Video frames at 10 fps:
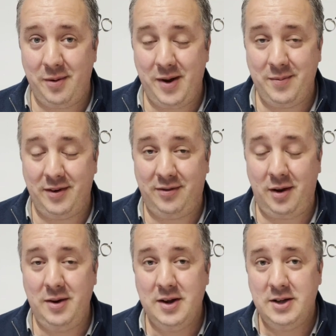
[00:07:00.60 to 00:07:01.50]
the moment.
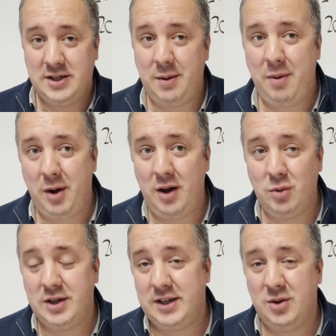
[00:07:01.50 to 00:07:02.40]
So some of my
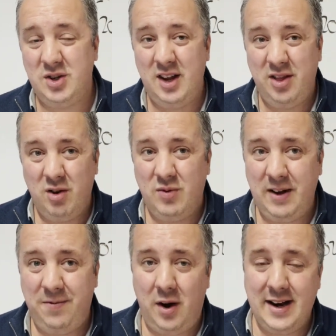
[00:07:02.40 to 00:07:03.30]
older deals, the
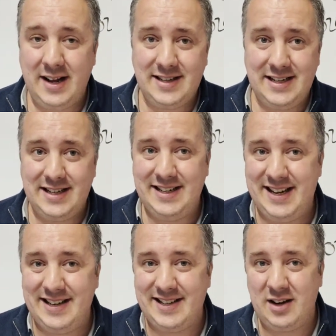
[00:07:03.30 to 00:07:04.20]
refinancing
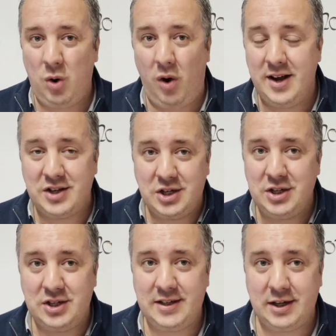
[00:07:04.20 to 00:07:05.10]
isn't quite as
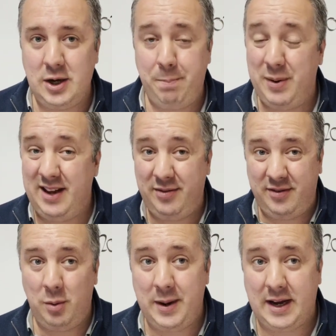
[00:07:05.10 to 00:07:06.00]
good as it could be. I'm
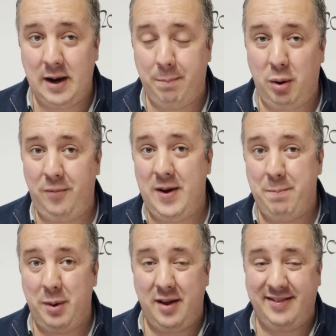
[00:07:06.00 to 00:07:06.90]
still making a
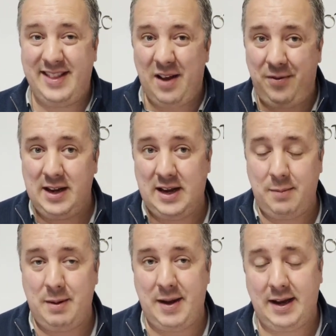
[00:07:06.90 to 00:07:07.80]
profit, but definitely going to
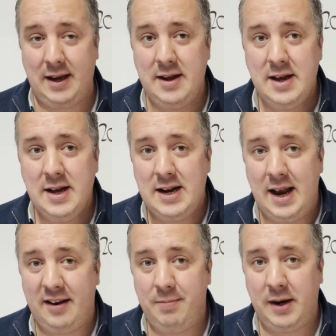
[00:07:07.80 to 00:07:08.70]
be making
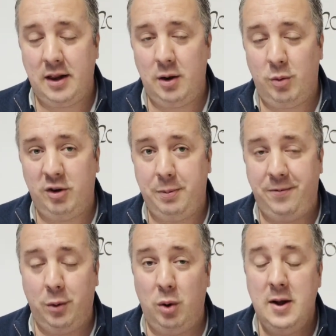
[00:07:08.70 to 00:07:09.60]
less money than I was
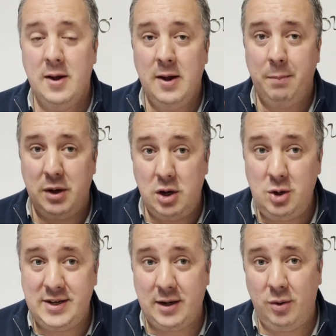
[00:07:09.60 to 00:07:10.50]
before. But
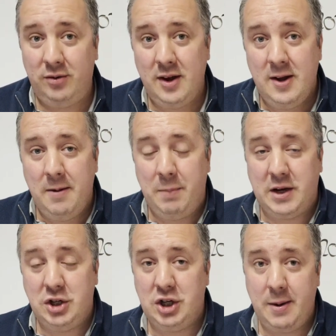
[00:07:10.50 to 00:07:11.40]
new deals,
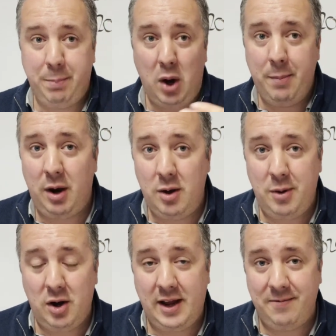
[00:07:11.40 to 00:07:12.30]
because you can buy below
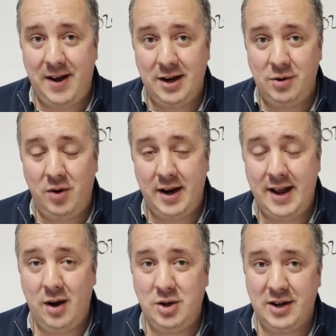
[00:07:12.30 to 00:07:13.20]
market value right
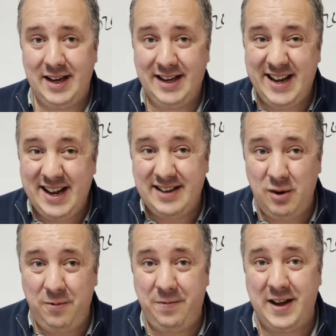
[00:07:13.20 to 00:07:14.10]
now, you can get a
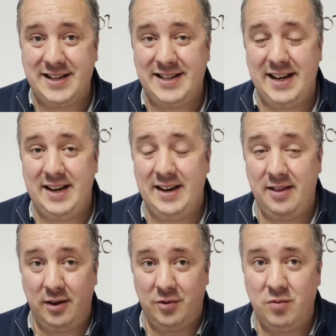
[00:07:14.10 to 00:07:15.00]
deal fixed in
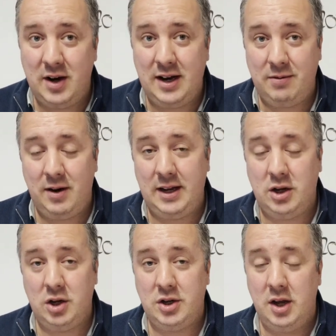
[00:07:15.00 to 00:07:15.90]
that's really, really
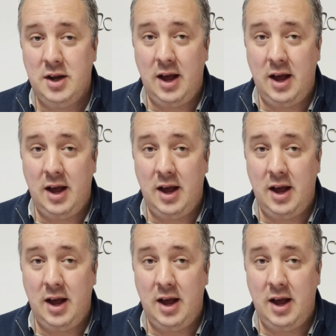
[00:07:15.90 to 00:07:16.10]
good.